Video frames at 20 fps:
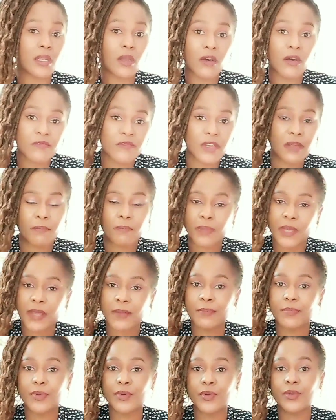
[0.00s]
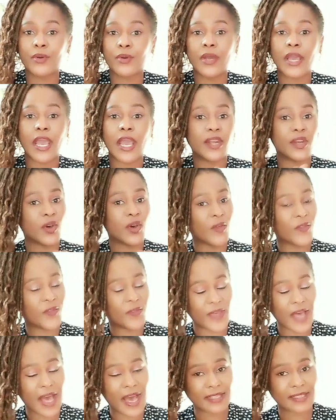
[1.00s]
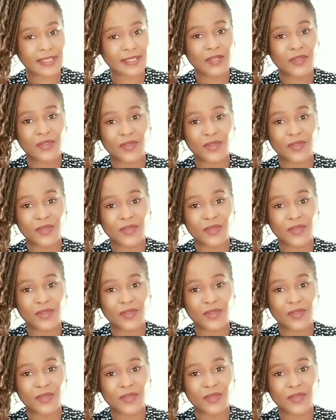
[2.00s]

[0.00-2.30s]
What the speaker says: lovely people and all that.